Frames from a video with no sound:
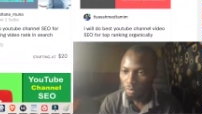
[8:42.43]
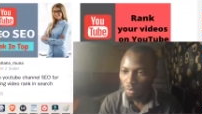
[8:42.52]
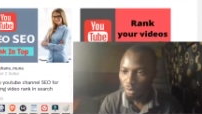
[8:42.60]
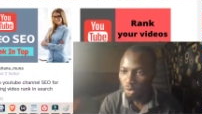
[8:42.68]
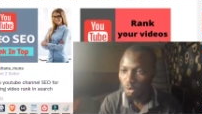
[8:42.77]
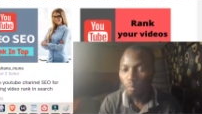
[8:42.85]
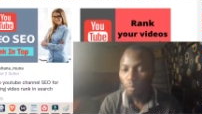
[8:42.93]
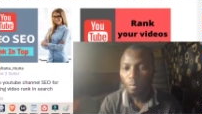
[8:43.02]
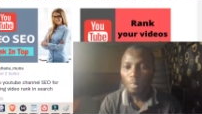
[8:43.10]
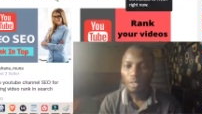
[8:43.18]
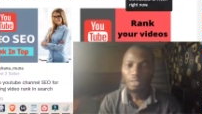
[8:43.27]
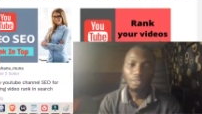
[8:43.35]
So
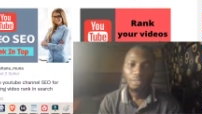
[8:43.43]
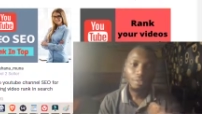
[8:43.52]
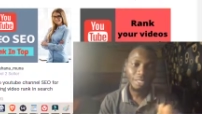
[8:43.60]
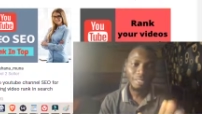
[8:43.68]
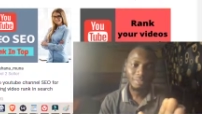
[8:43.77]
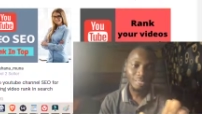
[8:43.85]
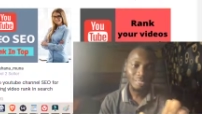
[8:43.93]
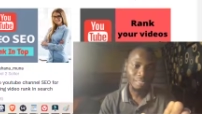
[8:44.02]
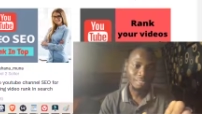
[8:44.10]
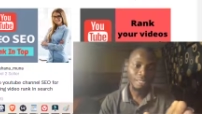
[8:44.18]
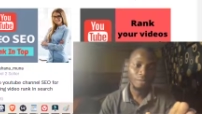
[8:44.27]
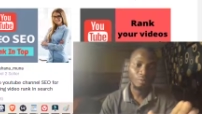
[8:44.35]
that's
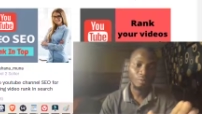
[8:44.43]
that.